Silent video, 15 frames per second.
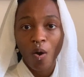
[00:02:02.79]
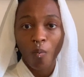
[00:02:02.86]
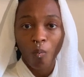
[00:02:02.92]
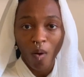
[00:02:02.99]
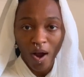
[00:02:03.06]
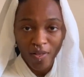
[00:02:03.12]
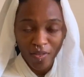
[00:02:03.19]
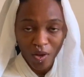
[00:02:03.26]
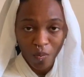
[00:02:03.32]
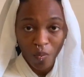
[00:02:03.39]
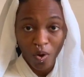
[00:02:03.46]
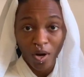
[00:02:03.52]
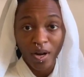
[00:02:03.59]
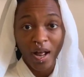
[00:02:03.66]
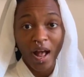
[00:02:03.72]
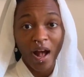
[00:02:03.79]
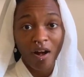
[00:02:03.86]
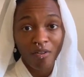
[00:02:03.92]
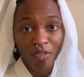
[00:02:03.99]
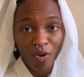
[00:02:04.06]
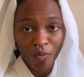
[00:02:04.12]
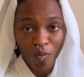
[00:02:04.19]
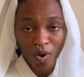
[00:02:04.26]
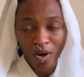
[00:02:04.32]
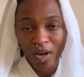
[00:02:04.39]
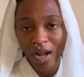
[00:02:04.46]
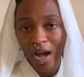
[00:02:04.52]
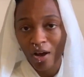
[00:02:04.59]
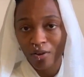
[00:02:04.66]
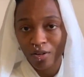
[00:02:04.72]
why they work, how they work,
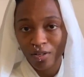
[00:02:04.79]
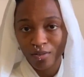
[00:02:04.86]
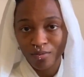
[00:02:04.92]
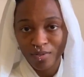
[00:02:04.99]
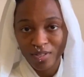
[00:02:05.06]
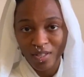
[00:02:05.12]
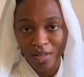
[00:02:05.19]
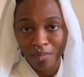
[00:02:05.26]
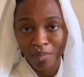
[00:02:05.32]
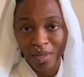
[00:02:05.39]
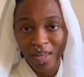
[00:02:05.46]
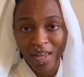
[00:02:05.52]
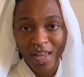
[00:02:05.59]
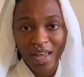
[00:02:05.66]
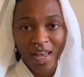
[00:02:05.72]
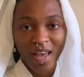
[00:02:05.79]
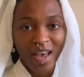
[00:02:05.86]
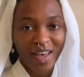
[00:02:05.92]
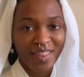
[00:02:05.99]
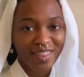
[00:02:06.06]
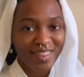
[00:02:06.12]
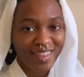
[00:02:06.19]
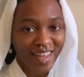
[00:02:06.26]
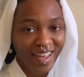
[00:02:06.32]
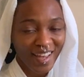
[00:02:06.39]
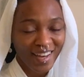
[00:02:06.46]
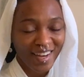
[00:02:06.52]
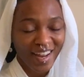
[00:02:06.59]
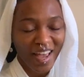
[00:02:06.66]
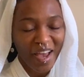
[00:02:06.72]
how to use them. And
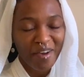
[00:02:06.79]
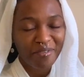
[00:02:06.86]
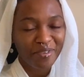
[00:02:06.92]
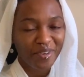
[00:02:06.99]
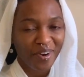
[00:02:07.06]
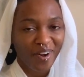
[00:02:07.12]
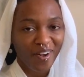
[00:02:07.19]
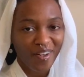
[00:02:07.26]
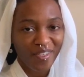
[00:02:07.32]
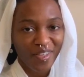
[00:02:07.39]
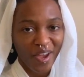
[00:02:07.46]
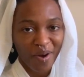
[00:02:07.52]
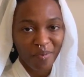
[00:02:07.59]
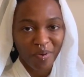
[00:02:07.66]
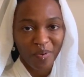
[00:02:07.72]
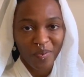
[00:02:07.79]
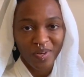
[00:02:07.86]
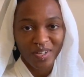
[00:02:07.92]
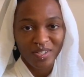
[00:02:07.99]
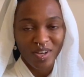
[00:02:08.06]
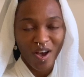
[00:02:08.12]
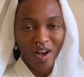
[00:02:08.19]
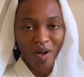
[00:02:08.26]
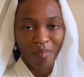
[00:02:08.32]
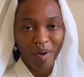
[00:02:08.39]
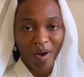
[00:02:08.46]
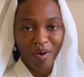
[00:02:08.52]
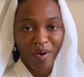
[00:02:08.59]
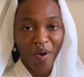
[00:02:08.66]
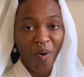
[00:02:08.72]
then after all that, we're going to talk
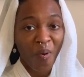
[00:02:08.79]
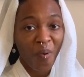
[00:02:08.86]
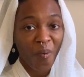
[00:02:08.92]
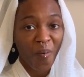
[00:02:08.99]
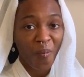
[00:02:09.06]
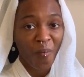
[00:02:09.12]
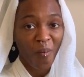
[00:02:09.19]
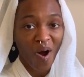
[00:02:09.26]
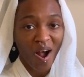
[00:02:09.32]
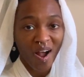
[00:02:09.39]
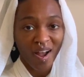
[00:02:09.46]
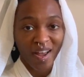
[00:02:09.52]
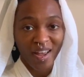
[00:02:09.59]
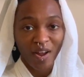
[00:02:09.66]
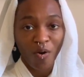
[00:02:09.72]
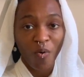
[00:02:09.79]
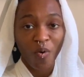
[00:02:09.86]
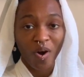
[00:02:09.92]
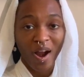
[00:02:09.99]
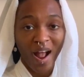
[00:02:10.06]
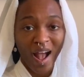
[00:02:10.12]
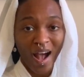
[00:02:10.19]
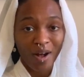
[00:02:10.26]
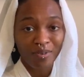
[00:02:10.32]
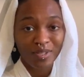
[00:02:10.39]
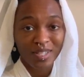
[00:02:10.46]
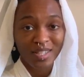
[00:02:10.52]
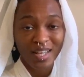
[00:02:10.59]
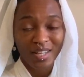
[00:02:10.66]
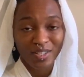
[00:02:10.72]
about why or how
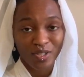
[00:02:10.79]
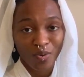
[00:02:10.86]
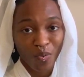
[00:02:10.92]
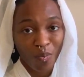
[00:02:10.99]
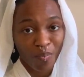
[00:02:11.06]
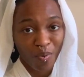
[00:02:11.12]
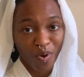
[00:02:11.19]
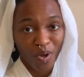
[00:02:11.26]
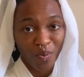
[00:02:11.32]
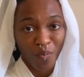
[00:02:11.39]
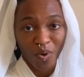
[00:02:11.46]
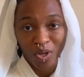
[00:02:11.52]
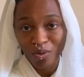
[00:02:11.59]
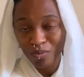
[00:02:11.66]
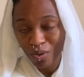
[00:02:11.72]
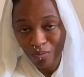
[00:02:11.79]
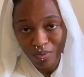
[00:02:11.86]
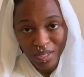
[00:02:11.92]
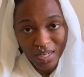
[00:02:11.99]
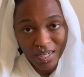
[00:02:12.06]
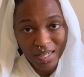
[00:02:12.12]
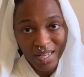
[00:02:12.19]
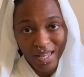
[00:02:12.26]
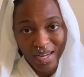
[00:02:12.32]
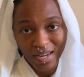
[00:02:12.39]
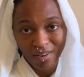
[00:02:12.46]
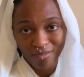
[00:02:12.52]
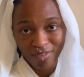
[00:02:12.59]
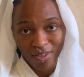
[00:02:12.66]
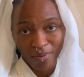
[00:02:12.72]
to get to a point where you don't need
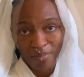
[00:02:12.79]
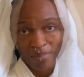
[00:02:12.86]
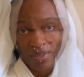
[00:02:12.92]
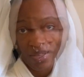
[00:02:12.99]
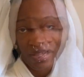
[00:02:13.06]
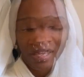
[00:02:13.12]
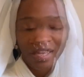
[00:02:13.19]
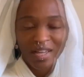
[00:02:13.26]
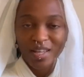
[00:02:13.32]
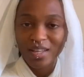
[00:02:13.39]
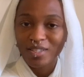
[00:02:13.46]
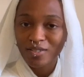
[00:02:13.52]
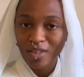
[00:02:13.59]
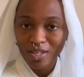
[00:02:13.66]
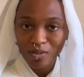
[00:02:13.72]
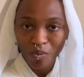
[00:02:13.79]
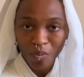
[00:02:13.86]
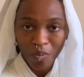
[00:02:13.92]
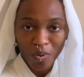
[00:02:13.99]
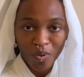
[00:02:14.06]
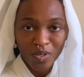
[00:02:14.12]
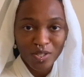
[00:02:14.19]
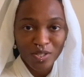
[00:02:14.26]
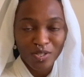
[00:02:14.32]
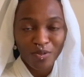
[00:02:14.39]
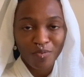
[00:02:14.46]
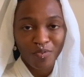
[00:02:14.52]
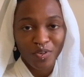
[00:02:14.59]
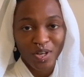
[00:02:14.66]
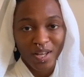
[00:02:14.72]
any of them. So that's, so that's what we're going to do
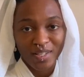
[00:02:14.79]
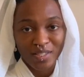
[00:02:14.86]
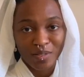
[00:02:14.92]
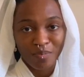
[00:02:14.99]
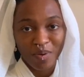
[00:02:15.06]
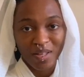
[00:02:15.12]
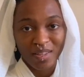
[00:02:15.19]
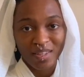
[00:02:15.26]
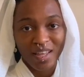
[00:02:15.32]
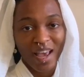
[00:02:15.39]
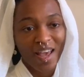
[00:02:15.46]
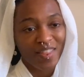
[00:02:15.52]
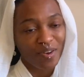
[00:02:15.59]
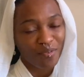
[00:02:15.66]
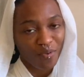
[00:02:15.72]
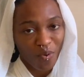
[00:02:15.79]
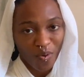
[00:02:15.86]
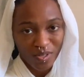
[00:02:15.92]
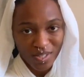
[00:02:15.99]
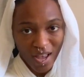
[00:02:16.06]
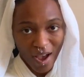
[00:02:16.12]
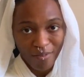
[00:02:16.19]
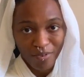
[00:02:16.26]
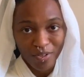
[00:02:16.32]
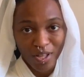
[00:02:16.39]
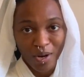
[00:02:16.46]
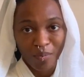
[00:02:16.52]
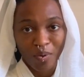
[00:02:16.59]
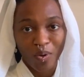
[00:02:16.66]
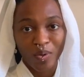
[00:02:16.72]
for next month. And then, of course, after
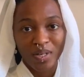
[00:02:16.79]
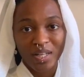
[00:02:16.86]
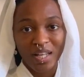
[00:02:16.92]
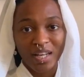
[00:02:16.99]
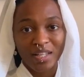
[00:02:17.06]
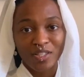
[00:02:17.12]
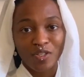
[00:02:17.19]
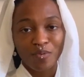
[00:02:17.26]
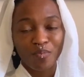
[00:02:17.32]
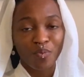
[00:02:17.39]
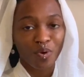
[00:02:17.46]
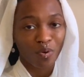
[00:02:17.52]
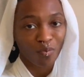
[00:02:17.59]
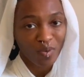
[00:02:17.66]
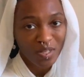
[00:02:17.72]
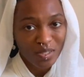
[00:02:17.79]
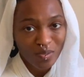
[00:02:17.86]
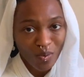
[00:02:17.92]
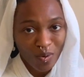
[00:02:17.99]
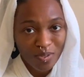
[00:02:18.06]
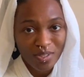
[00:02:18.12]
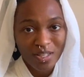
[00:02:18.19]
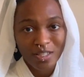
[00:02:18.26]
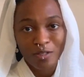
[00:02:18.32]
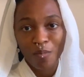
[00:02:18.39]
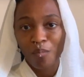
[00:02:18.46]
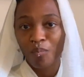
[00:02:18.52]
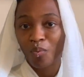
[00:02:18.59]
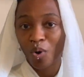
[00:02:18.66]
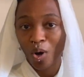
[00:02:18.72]
that, we're going to get into more
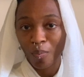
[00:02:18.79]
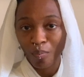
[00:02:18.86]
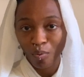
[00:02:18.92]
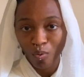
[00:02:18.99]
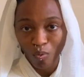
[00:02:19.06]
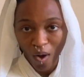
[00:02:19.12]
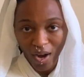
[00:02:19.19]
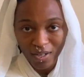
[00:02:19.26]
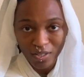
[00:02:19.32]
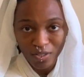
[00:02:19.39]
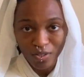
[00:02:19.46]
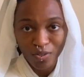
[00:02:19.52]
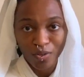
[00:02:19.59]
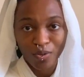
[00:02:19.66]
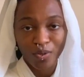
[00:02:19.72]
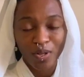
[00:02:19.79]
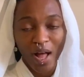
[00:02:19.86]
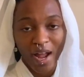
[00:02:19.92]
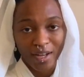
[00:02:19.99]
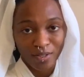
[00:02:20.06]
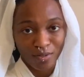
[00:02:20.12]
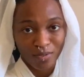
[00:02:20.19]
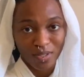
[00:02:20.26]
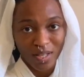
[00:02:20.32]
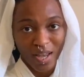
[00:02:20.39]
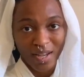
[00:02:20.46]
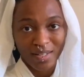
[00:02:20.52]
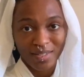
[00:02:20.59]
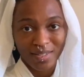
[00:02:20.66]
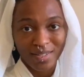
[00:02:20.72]
resources, more practical
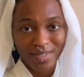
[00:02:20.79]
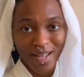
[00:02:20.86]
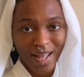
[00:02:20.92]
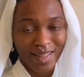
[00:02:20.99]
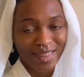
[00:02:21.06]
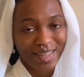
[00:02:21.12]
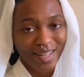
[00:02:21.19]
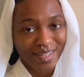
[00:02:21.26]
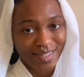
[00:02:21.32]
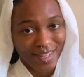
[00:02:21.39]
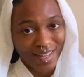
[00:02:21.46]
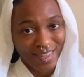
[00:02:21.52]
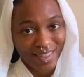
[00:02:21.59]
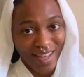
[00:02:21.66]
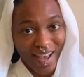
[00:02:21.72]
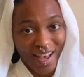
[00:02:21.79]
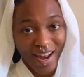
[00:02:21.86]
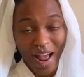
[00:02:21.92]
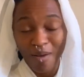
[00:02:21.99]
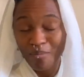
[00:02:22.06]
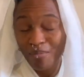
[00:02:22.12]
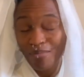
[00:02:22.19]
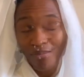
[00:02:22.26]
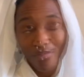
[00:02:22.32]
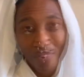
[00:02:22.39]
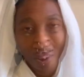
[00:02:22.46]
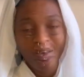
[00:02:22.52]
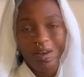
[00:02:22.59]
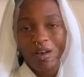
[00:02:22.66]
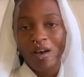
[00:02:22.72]
exercises, and things like that. I'm
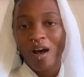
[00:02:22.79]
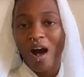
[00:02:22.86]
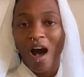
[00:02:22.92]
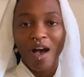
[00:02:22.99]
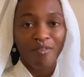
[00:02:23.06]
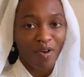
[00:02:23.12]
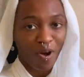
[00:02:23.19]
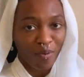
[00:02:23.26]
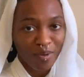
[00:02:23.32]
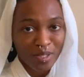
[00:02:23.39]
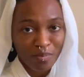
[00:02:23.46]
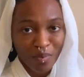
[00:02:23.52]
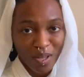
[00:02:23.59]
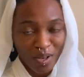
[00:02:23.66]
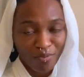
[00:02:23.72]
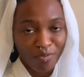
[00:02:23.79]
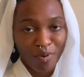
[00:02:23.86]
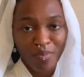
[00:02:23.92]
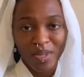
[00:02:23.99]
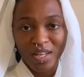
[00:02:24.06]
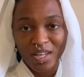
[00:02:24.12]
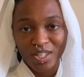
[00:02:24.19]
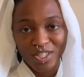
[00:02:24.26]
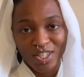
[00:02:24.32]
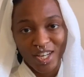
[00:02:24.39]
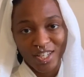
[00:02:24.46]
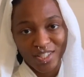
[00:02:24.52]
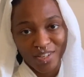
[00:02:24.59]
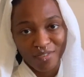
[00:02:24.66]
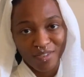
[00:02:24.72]
very excited. I've always been, from the
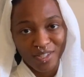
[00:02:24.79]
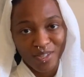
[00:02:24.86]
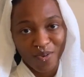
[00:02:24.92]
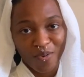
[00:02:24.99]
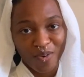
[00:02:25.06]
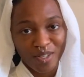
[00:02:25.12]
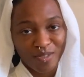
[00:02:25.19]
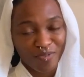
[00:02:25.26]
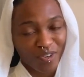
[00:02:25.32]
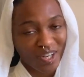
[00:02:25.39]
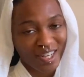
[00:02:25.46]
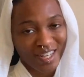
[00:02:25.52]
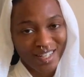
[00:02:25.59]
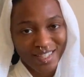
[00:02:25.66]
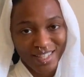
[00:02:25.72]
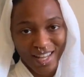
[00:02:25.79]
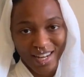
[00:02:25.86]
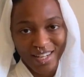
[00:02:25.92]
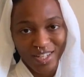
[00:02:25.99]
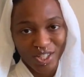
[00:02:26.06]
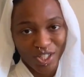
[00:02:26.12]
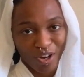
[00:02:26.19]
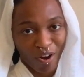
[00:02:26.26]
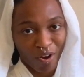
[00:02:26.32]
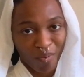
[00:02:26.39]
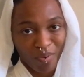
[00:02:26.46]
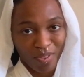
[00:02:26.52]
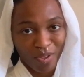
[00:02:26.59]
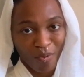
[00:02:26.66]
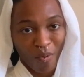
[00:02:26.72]
initiation of this course, very excited to share it
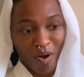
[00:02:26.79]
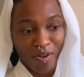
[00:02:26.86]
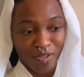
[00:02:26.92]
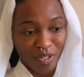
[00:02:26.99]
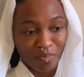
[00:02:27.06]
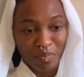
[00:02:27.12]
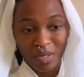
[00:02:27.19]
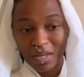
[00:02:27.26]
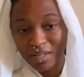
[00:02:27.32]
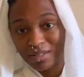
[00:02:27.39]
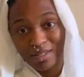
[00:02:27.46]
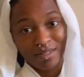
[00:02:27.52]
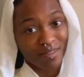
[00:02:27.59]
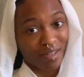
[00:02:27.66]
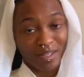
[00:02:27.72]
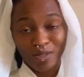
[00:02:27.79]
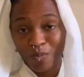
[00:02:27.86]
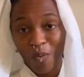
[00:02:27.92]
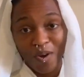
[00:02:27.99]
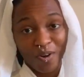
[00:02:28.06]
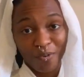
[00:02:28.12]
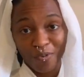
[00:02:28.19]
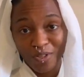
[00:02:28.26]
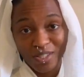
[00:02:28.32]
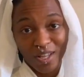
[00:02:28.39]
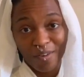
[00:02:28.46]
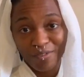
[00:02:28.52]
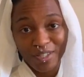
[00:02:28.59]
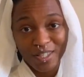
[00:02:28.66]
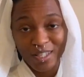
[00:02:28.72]
with you all just because it's wonderful
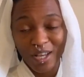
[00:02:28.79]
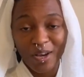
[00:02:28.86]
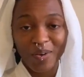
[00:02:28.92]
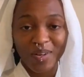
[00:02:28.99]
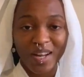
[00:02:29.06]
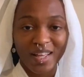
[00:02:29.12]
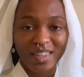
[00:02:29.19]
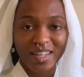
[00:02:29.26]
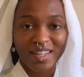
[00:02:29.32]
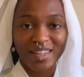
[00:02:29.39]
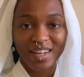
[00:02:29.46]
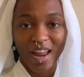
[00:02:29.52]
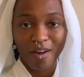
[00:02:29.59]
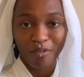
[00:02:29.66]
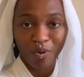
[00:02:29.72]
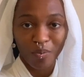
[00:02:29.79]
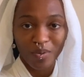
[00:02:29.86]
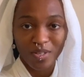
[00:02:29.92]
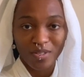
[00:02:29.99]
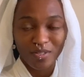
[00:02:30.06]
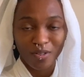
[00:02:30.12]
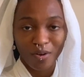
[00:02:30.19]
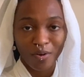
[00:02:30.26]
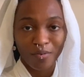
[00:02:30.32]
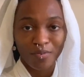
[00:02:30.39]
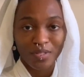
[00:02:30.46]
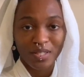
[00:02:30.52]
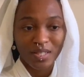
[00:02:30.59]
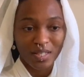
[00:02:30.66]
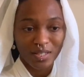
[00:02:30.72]
stuff to know. And I think that everyone
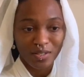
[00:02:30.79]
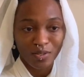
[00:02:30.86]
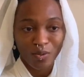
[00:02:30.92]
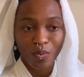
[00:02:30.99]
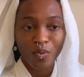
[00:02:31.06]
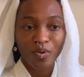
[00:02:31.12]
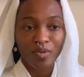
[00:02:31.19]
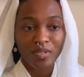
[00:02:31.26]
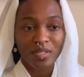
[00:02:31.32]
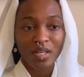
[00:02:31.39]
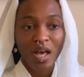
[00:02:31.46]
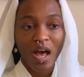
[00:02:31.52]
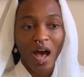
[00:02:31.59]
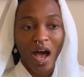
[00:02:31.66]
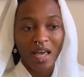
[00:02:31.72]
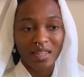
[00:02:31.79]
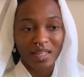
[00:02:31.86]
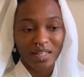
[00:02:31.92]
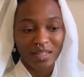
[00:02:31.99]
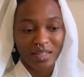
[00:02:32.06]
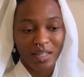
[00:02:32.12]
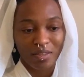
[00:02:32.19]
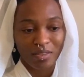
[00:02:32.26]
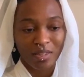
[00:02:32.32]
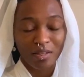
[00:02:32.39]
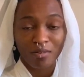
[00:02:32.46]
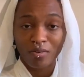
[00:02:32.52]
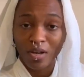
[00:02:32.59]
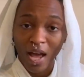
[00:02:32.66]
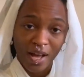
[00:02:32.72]
deserves these tools. I think that
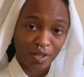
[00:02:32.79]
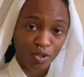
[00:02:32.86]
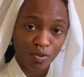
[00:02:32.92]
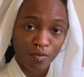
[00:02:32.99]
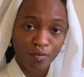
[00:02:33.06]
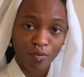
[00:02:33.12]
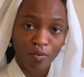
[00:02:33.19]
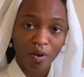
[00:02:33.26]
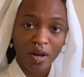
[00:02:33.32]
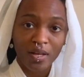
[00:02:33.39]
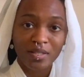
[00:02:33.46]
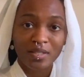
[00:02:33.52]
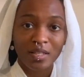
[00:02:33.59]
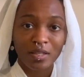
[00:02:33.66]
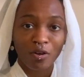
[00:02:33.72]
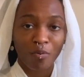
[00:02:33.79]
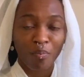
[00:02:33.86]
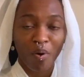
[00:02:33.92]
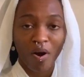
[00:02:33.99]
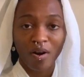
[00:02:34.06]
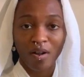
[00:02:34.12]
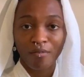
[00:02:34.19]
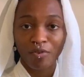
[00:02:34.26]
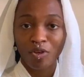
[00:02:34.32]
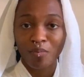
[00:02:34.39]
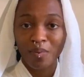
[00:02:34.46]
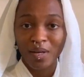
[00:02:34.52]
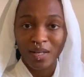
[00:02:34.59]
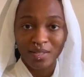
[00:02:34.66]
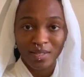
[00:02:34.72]
they're natural for us, that they're part of
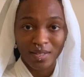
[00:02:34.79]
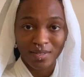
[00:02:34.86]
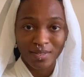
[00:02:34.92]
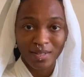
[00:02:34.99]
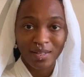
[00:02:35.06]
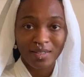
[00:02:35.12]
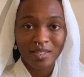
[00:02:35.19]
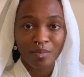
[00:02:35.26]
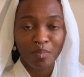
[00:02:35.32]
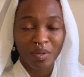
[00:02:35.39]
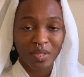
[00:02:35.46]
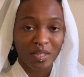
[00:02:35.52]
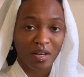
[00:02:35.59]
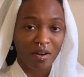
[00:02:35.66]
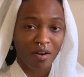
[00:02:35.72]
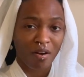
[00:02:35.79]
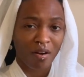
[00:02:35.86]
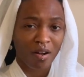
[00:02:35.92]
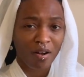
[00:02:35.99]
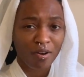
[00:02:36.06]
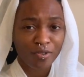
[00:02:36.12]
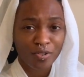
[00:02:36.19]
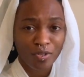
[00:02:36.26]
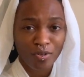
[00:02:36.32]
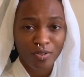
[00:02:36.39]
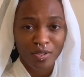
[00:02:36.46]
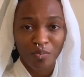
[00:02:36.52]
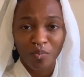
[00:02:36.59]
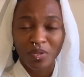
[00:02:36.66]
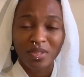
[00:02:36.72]
human existence, but that in our
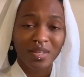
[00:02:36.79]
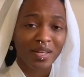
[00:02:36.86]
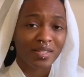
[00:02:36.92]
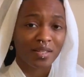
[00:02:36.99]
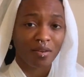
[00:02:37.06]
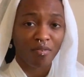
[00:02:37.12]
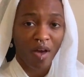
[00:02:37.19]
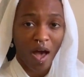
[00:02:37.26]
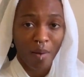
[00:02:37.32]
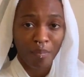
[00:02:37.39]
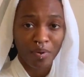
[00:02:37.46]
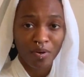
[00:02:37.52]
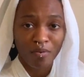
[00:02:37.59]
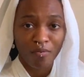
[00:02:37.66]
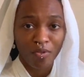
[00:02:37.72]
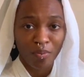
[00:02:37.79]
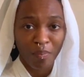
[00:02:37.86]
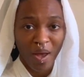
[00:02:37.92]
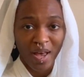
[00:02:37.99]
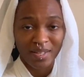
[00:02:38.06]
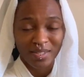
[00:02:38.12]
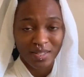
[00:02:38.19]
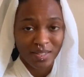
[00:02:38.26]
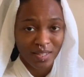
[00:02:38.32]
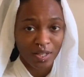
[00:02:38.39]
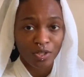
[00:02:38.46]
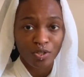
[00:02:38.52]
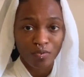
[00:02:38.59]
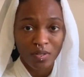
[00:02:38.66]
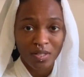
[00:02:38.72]
cultures and with things that have happened over the past
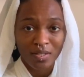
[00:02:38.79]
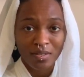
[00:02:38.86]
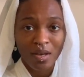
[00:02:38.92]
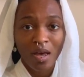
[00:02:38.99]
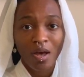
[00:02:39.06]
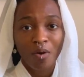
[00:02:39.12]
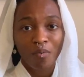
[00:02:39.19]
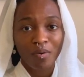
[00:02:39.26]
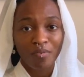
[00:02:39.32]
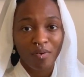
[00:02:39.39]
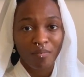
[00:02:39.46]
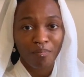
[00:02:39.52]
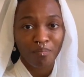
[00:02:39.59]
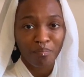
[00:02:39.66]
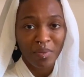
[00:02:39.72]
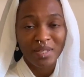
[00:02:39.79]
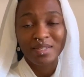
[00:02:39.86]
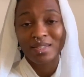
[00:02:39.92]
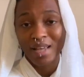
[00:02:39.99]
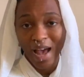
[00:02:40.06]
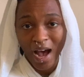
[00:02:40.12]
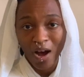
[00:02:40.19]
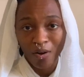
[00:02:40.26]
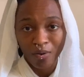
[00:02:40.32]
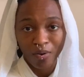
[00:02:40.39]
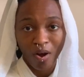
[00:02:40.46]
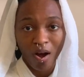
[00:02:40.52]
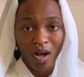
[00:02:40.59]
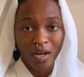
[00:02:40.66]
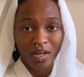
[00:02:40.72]
centuries, we've missed
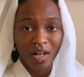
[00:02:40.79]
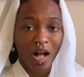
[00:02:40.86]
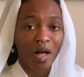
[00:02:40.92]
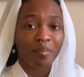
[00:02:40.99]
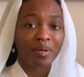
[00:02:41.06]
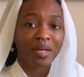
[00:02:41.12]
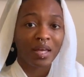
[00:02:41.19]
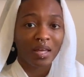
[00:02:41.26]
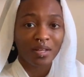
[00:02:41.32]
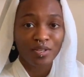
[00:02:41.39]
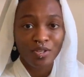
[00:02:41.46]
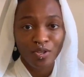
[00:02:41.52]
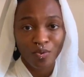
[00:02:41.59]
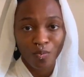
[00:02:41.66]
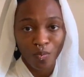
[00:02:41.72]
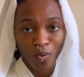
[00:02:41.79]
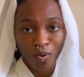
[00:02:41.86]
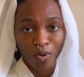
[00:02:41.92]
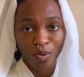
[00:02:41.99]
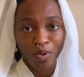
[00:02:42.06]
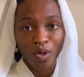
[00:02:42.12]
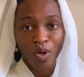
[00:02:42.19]
out on coming into the world